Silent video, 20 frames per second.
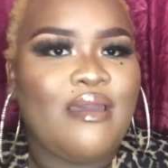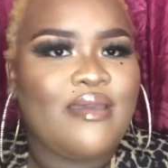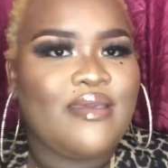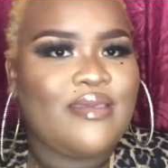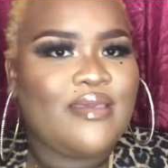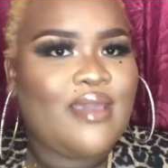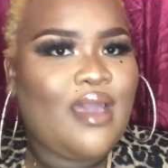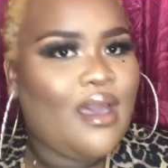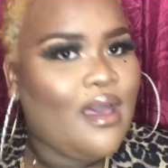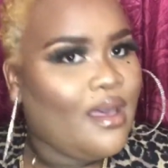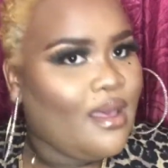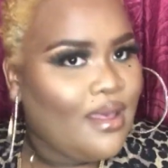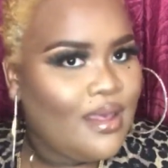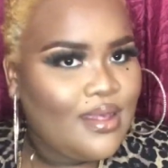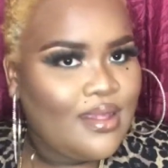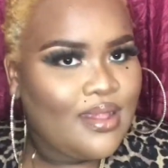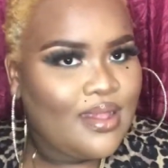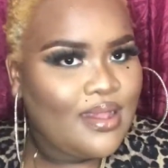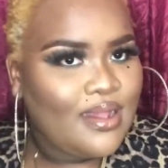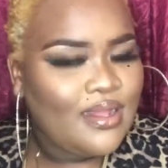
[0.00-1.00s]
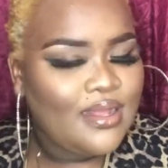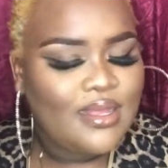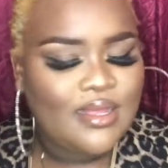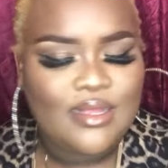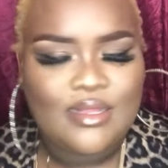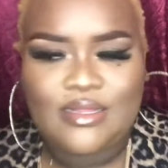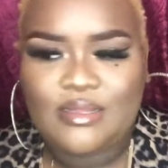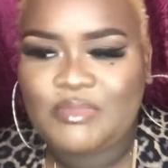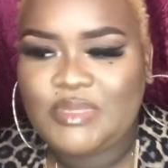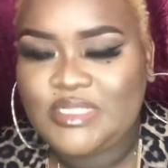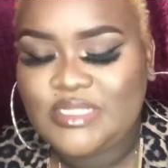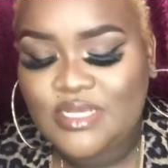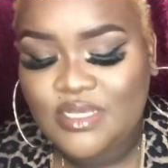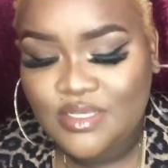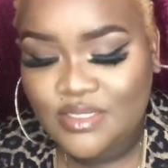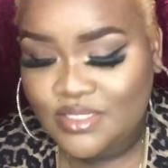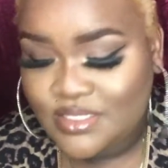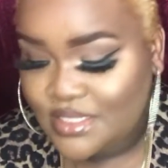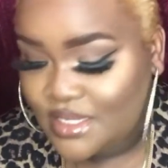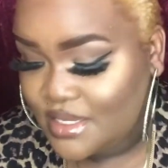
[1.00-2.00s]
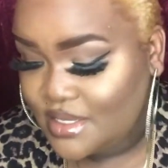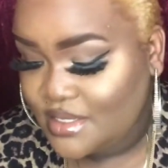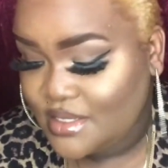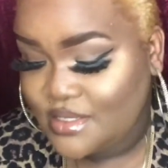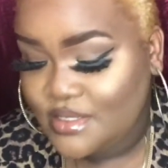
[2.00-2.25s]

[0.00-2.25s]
Y'all, let me tell you something.